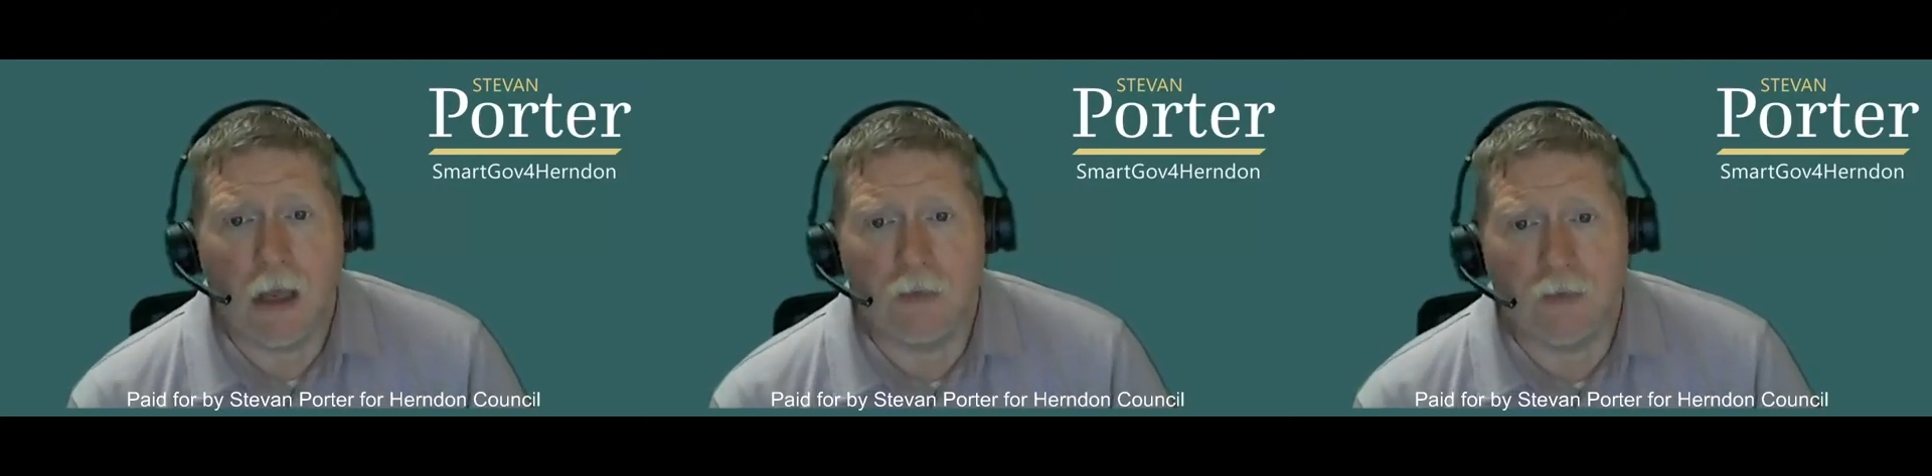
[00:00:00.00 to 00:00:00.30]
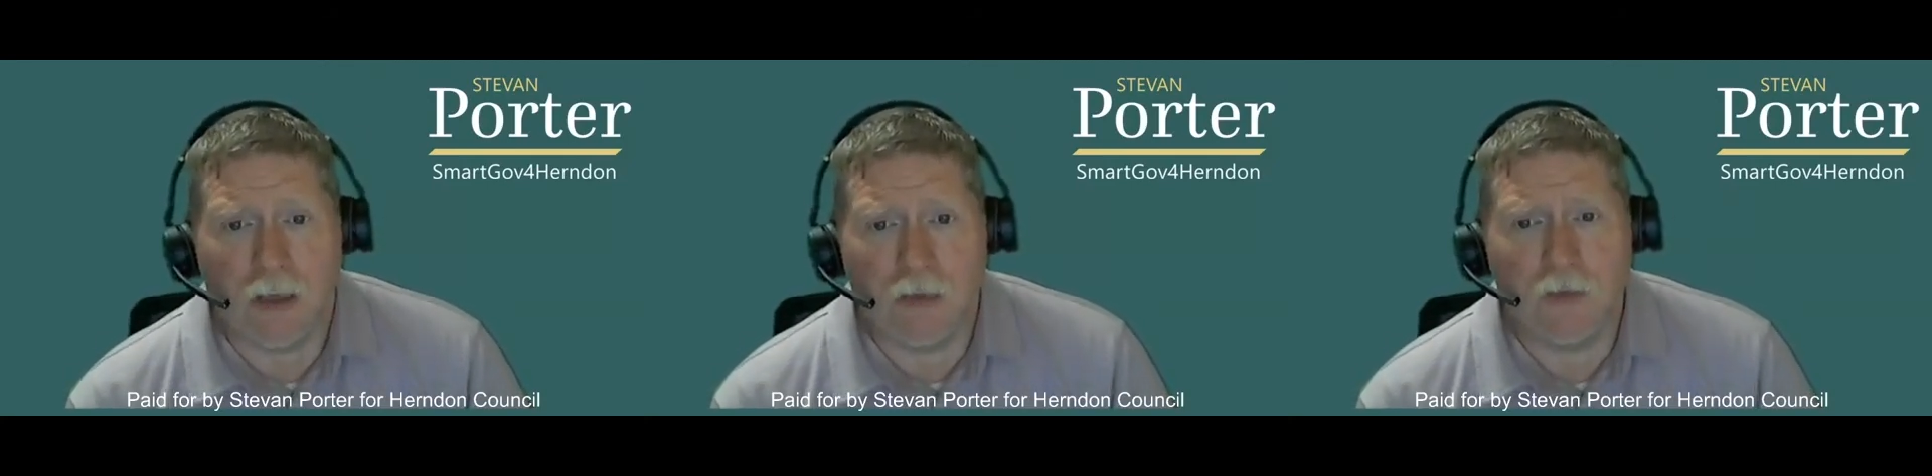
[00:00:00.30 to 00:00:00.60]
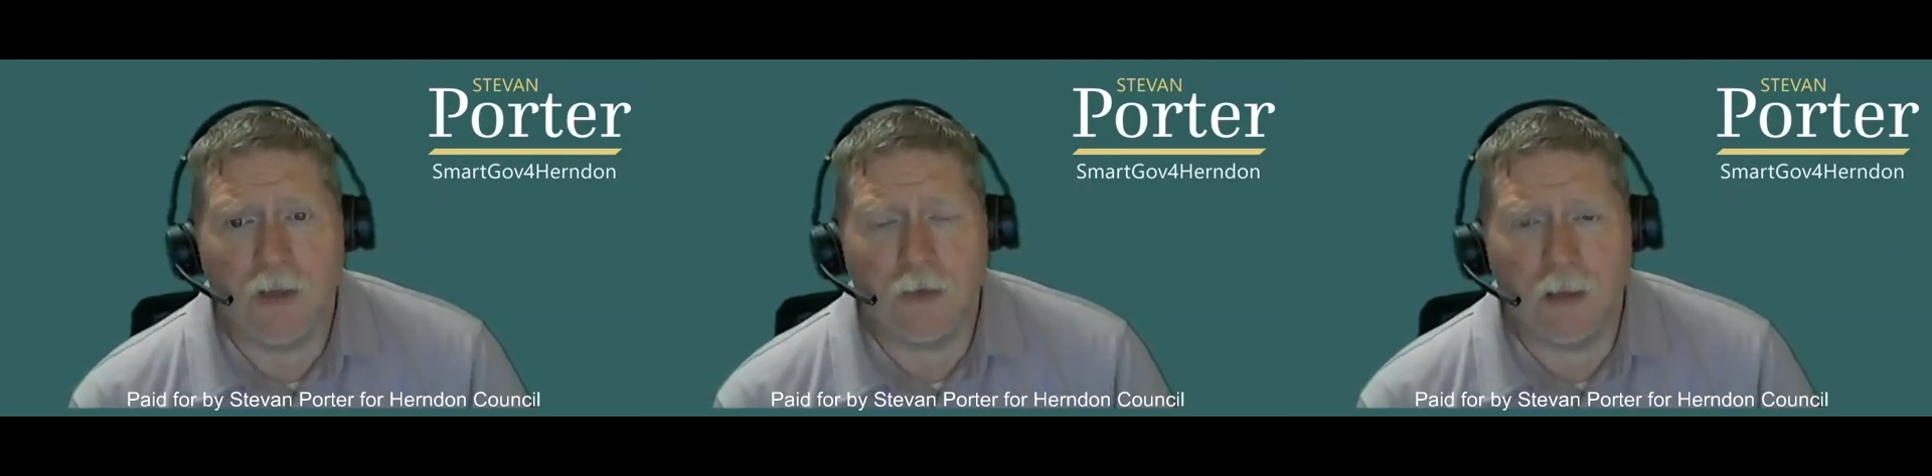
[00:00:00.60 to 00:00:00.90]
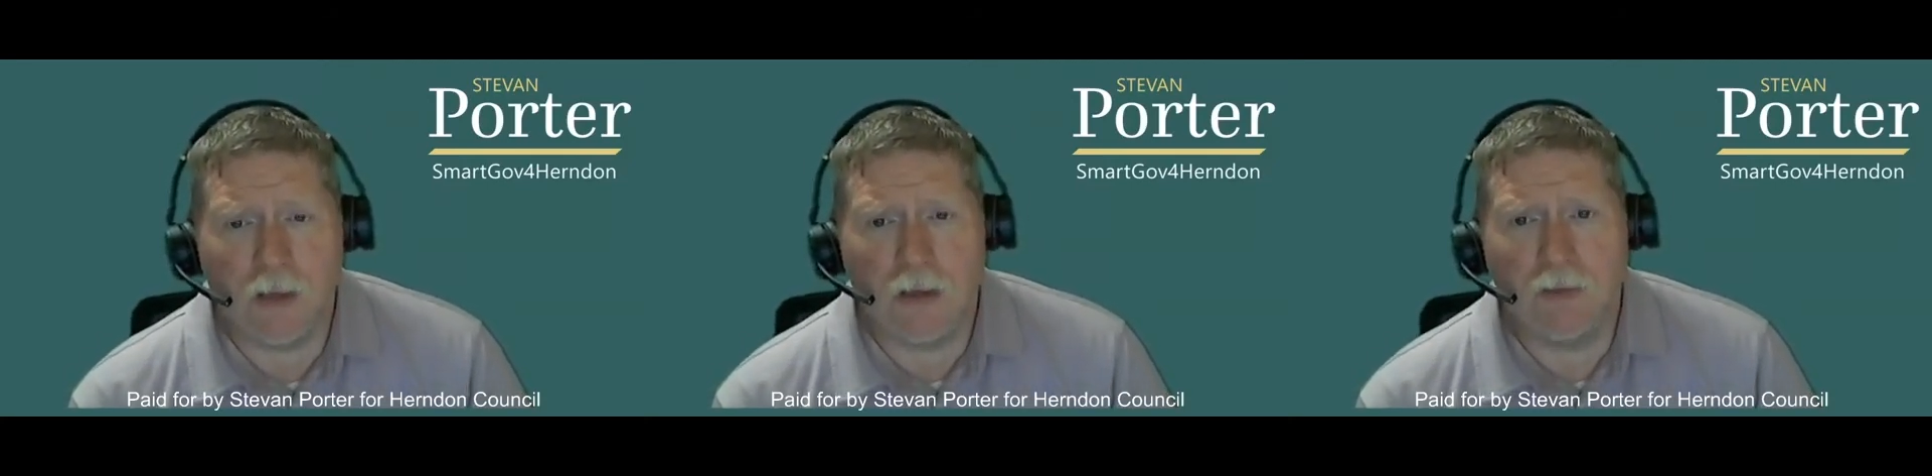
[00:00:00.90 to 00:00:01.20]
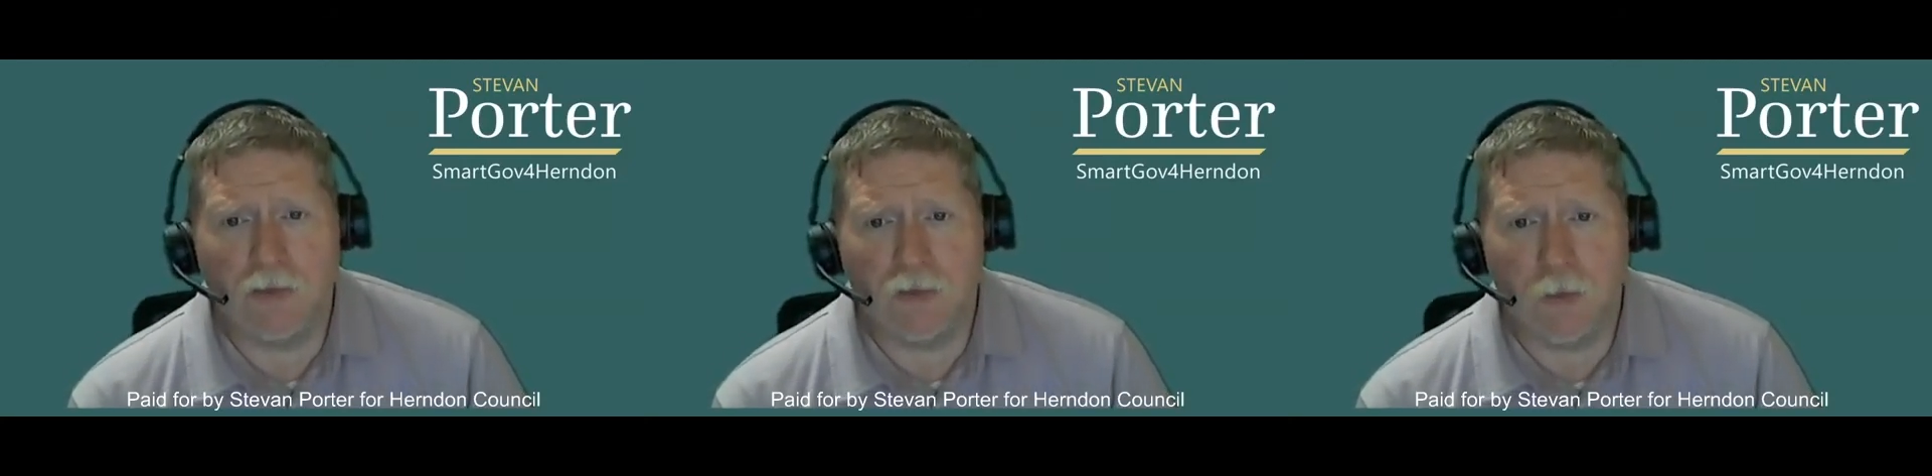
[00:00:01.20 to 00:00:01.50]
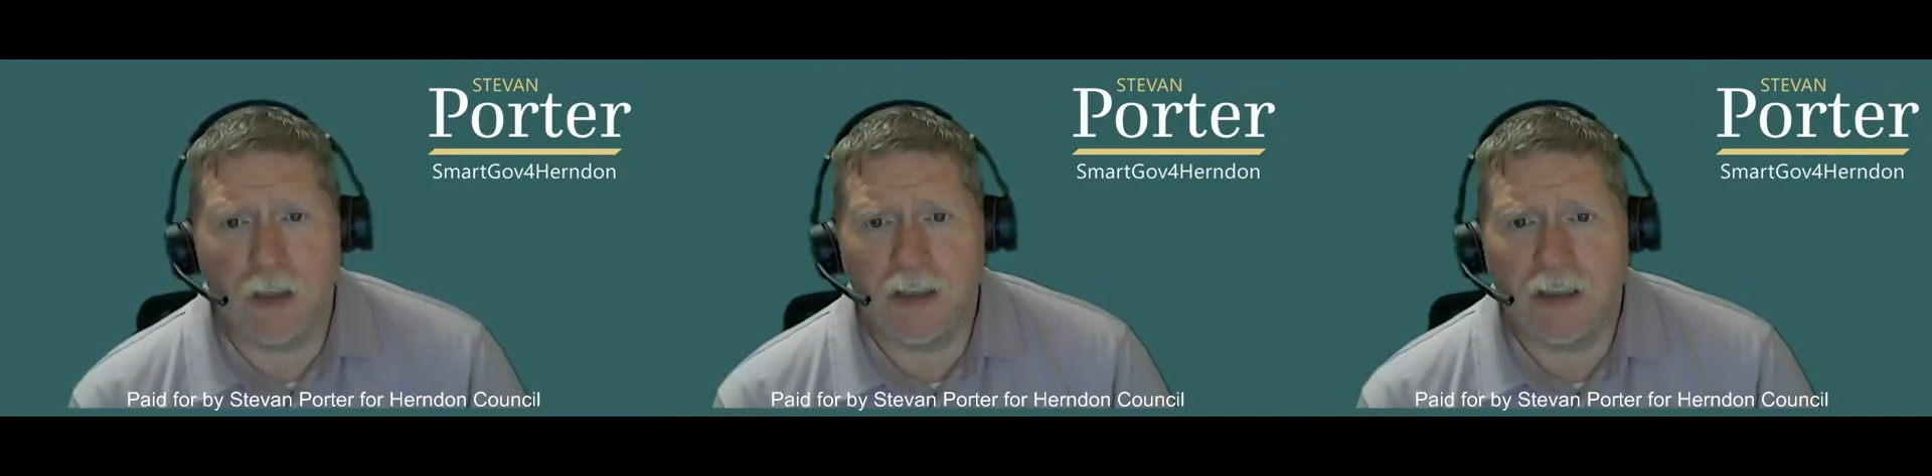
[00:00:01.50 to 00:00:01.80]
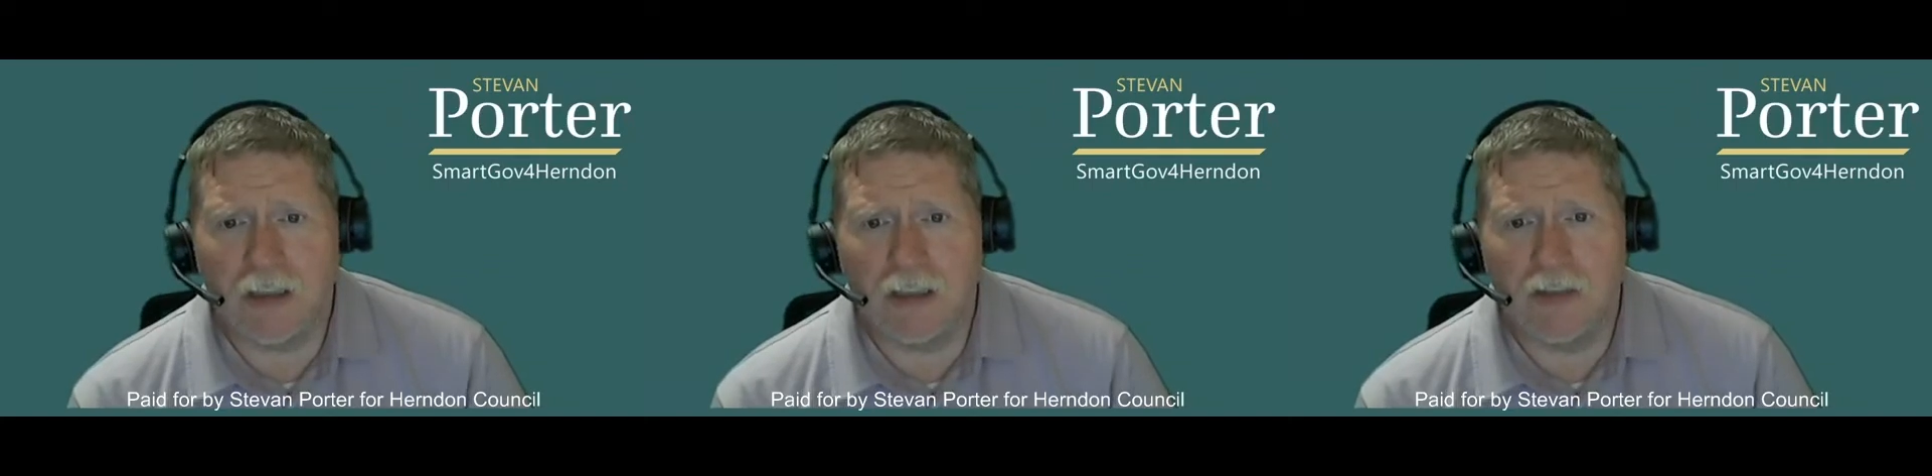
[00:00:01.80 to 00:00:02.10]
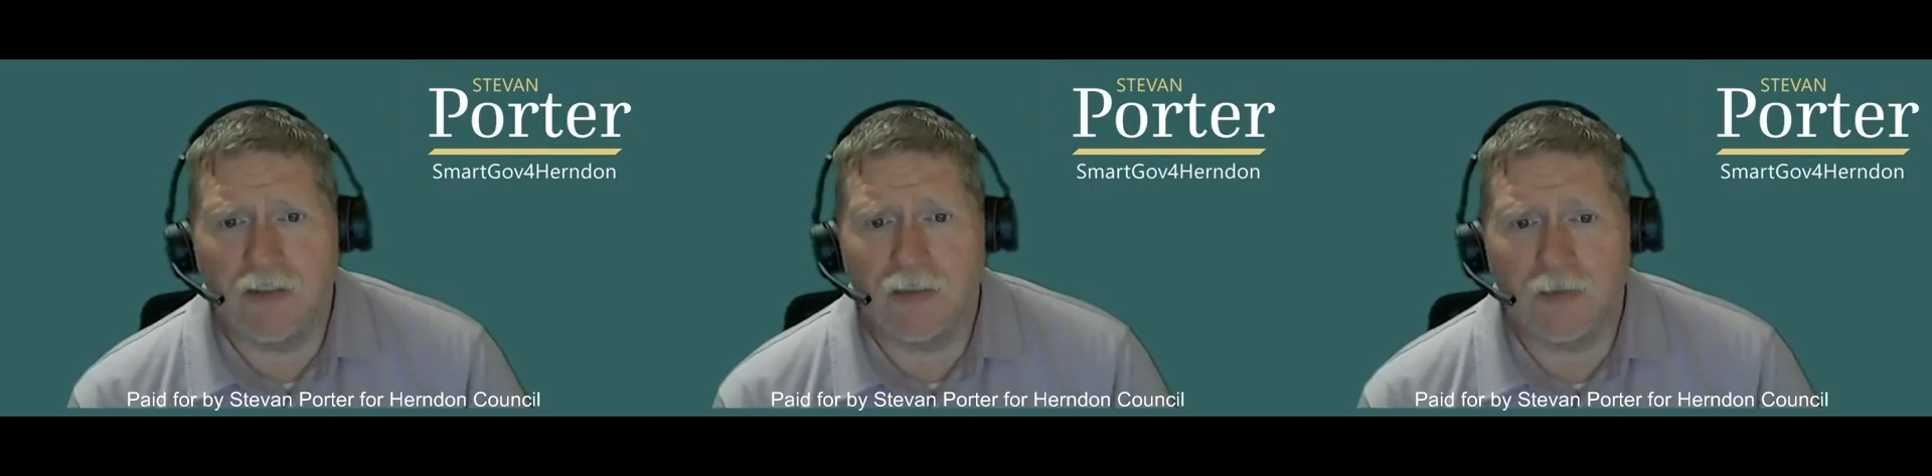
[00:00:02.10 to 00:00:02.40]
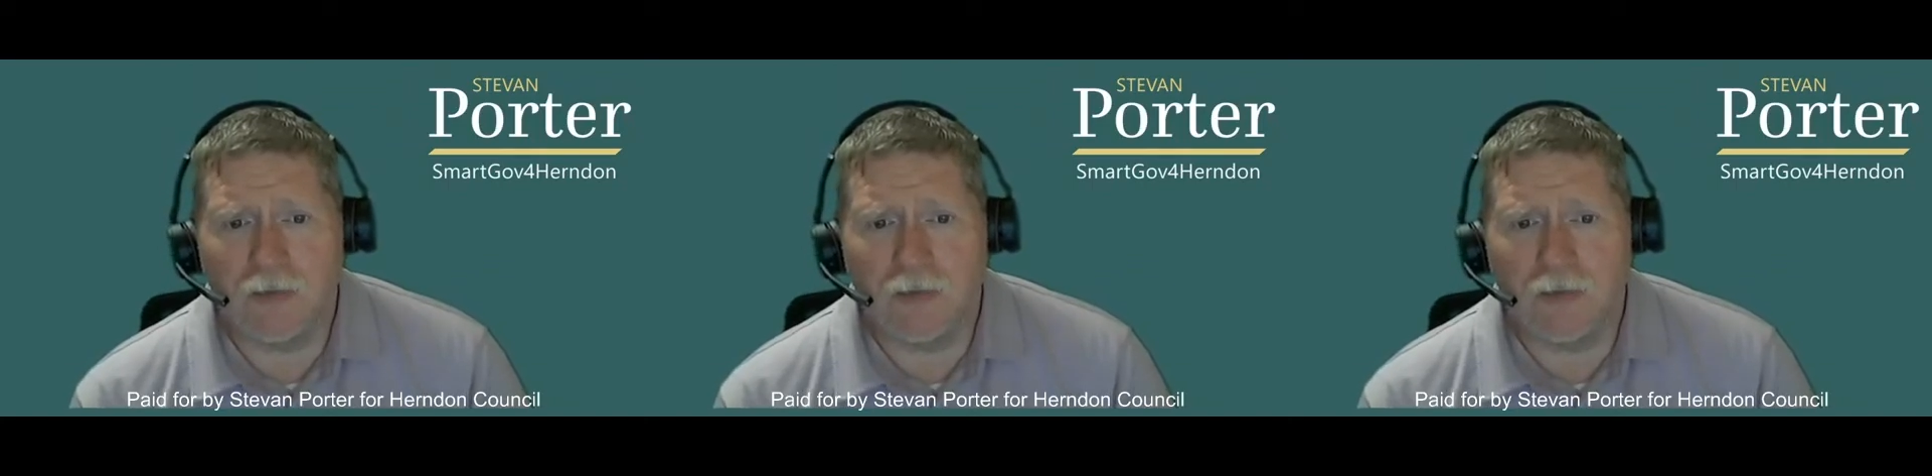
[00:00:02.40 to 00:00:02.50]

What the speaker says: The other thing going on this week is